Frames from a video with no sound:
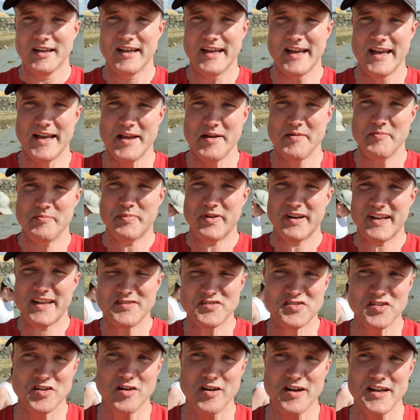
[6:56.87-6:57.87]
But it
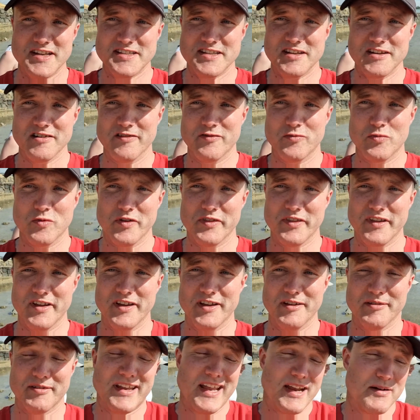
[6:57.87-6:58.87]
gives you an idea of what
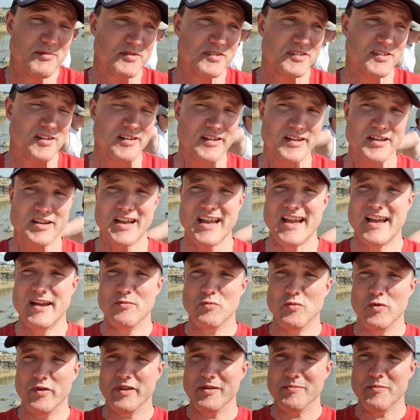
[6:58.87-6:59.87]
the camera's like
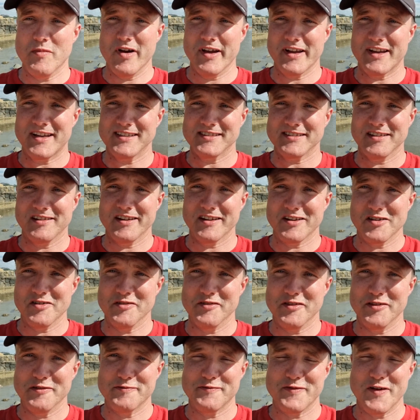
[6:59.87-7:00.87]
and what the mic is like
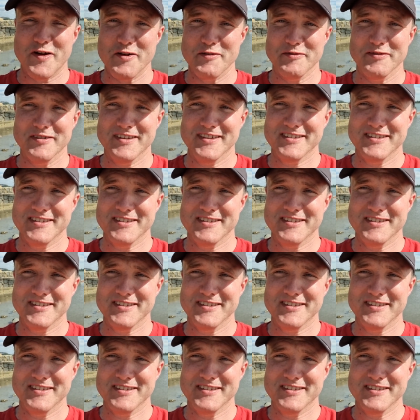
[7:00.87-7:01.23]
on the phone.